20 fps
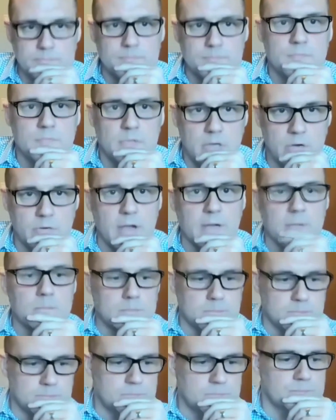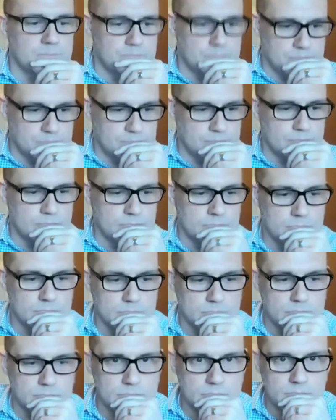whatever, or neg 70.
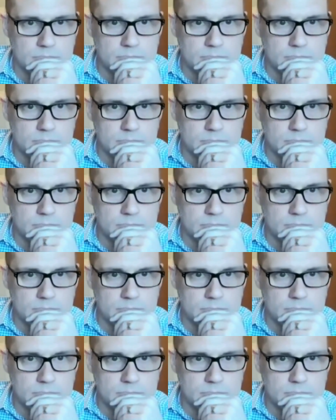